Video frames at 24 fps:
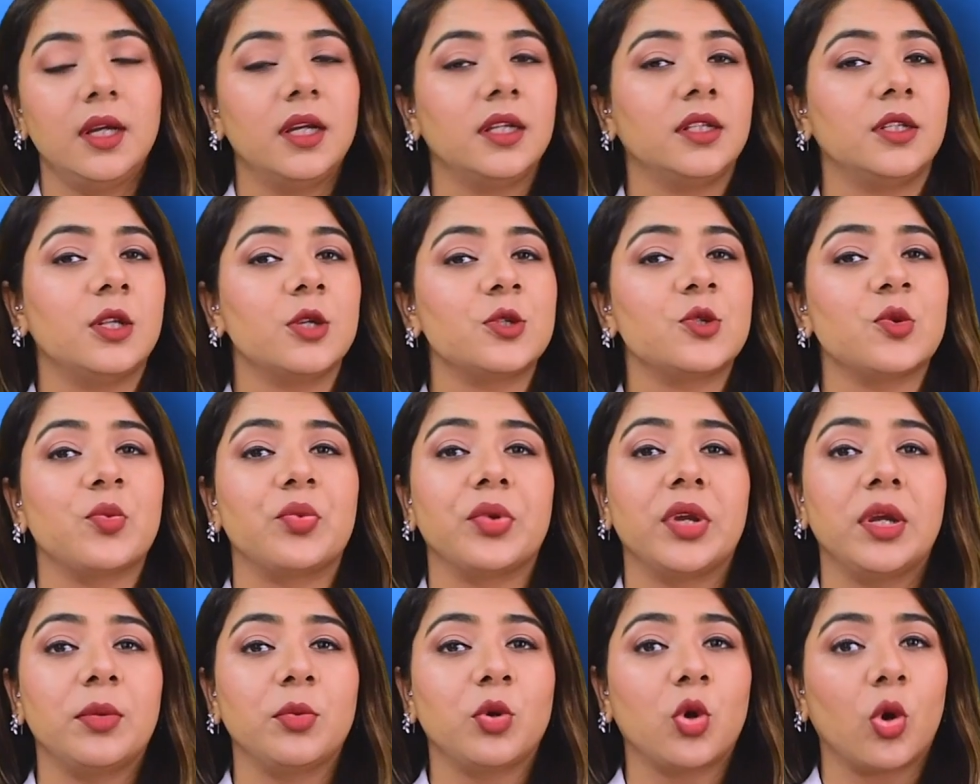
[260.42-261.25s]
The
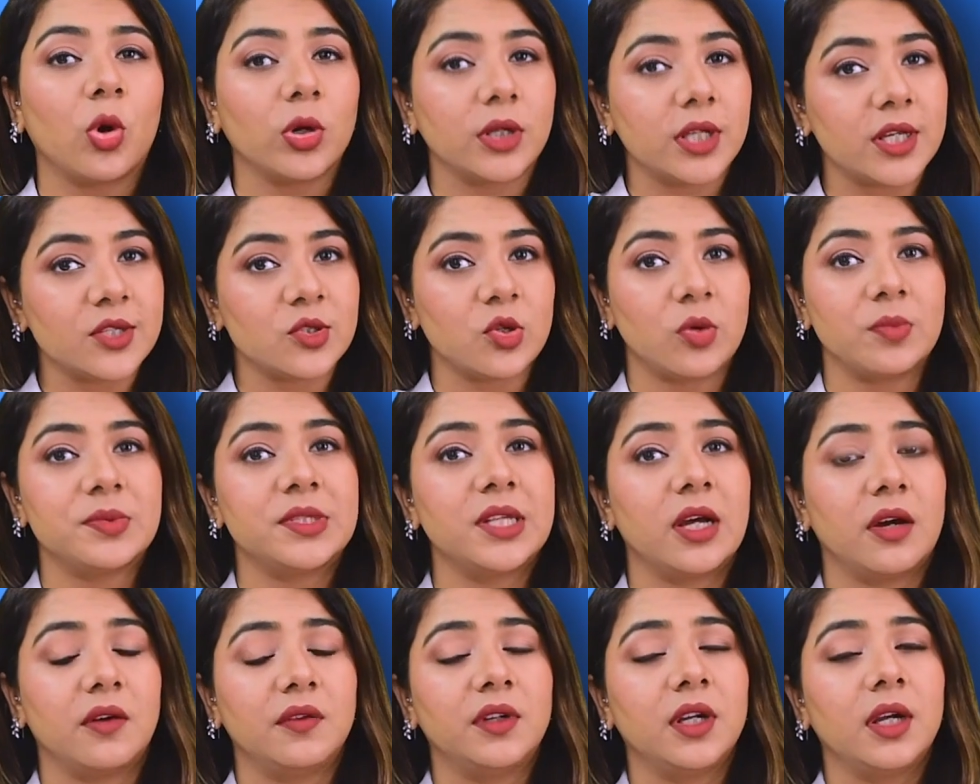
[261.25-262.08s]
Supreme Court has
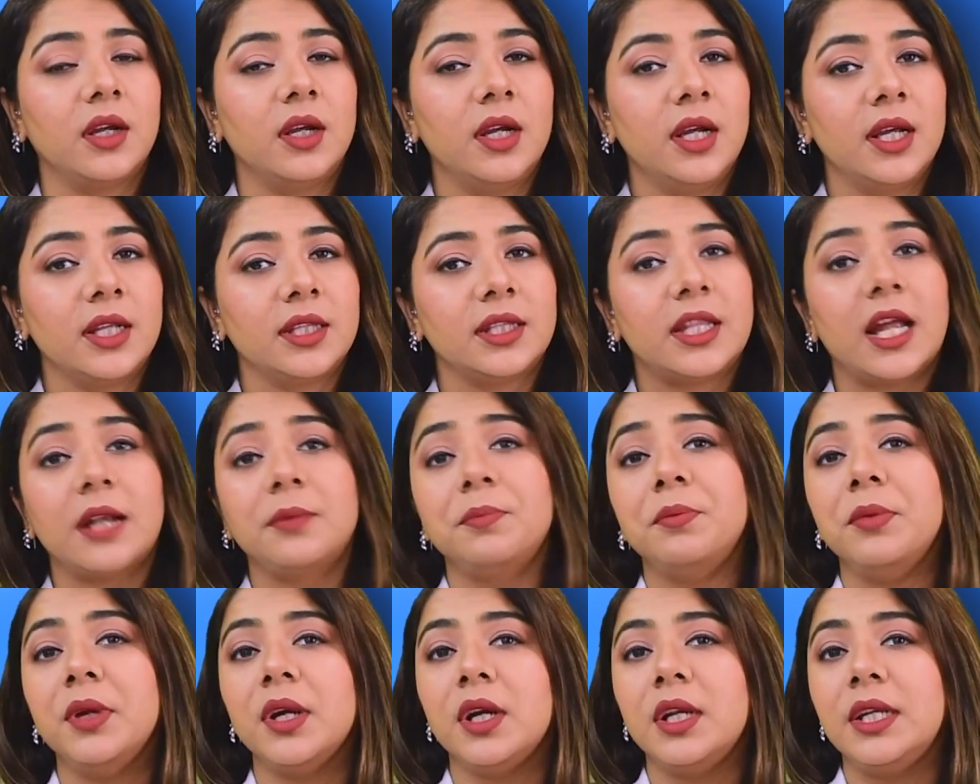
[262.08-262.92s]
observed
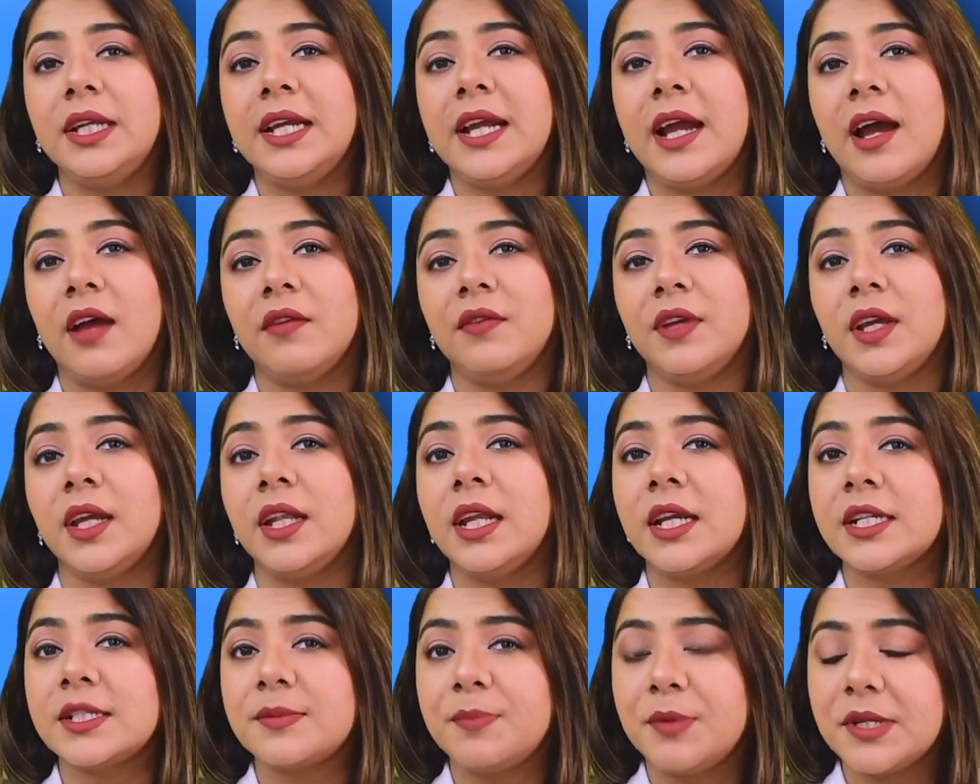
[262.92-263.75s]
that merely having an
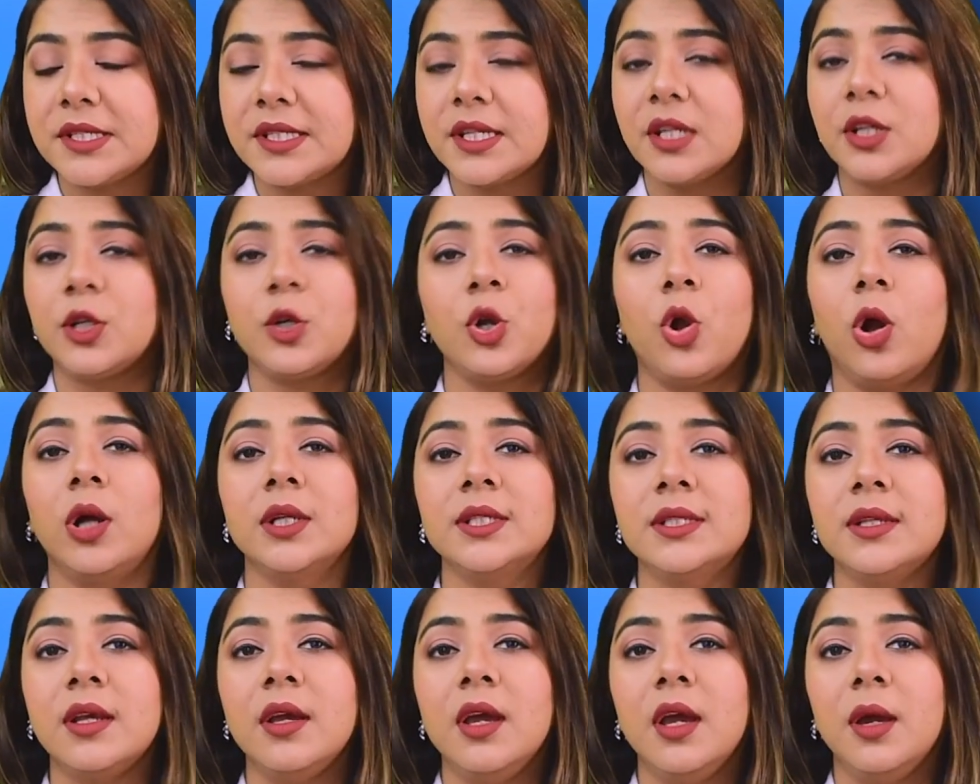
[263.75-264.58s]
explicit
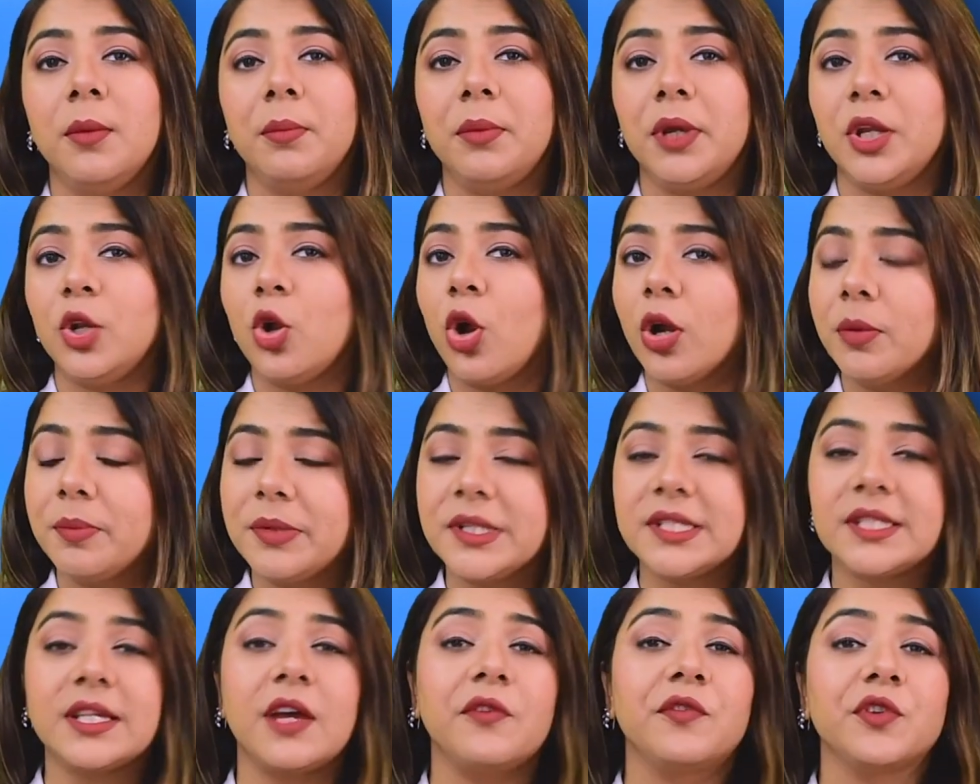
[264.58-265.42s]
clause may not be
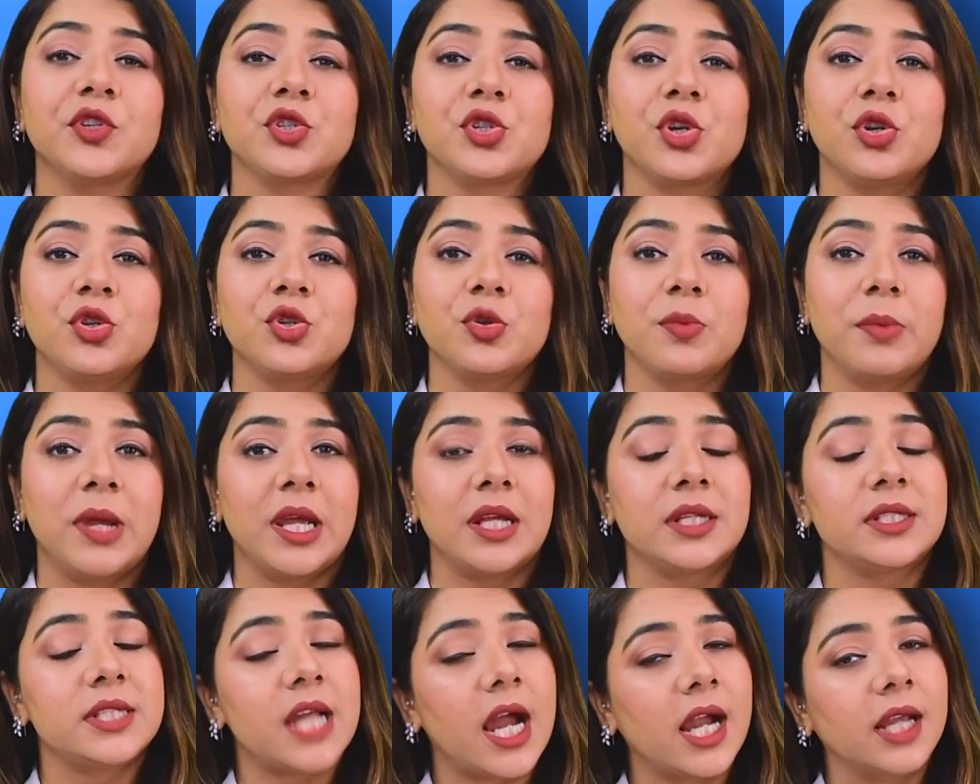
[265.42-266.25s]
sufficient to
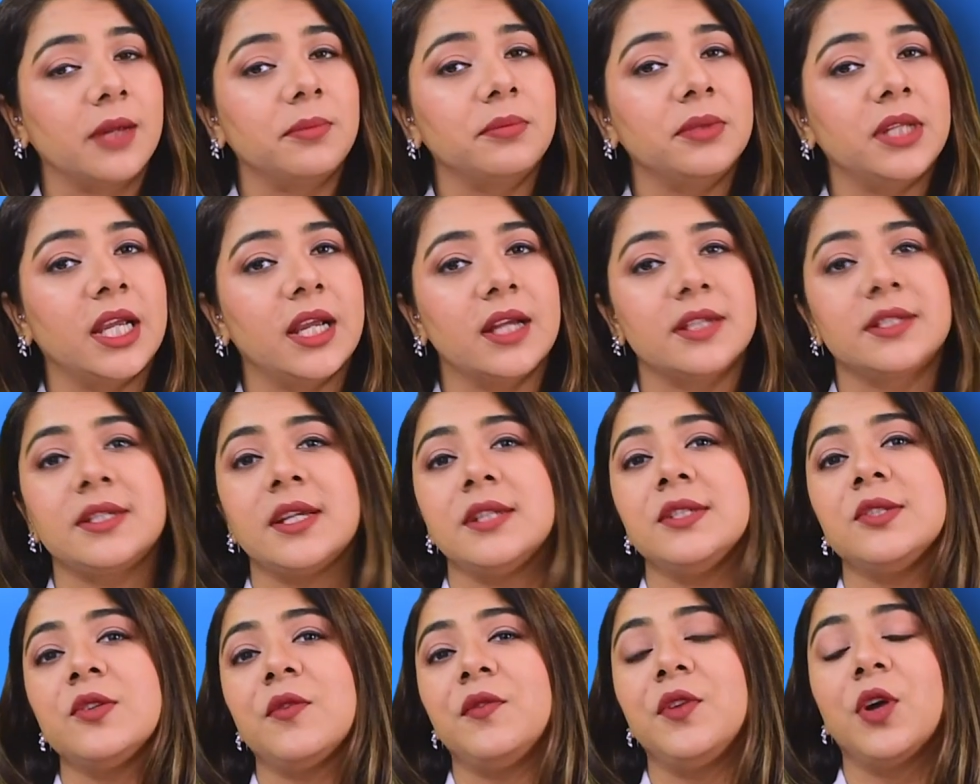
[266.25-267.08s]
make time the
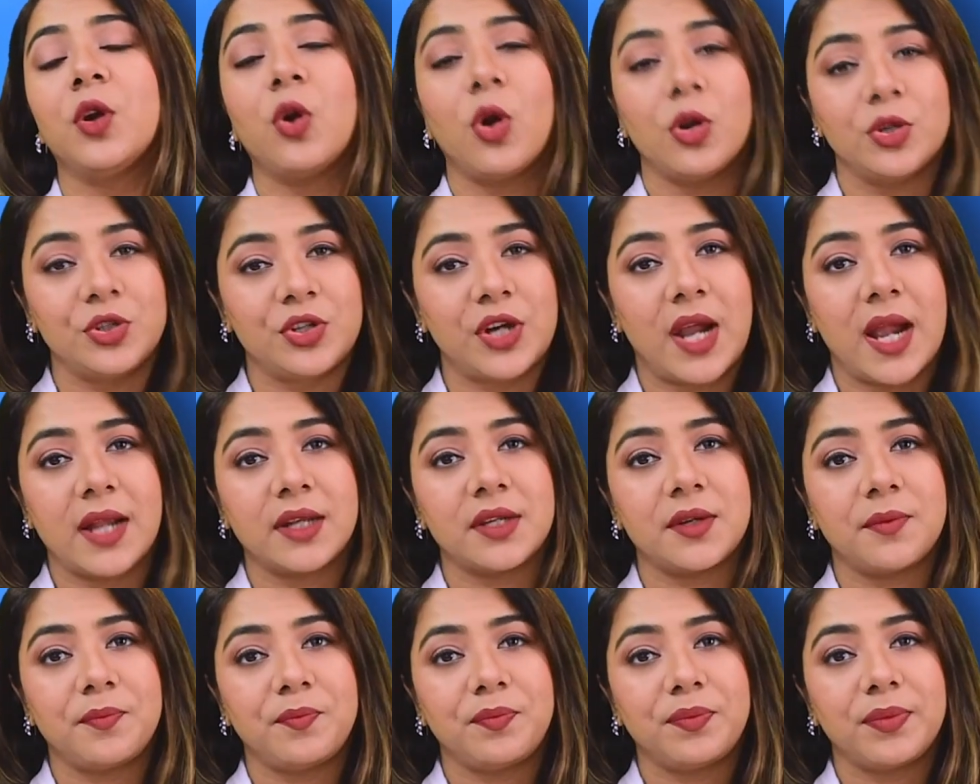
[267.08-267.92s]
essence of the contract.